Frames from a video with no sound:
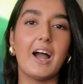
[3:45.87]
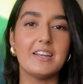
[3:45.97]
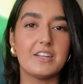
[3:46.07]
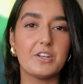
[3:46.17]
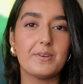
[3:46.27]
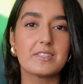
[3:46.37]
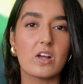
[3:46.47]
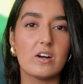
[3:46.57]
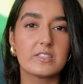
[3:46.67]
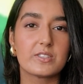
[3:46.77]
And I know it's
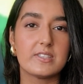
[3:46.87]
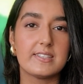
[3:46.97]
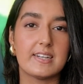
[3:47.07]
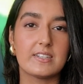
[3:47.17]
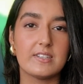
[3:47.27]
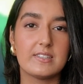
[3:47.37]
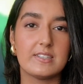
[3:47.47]
hard to understand because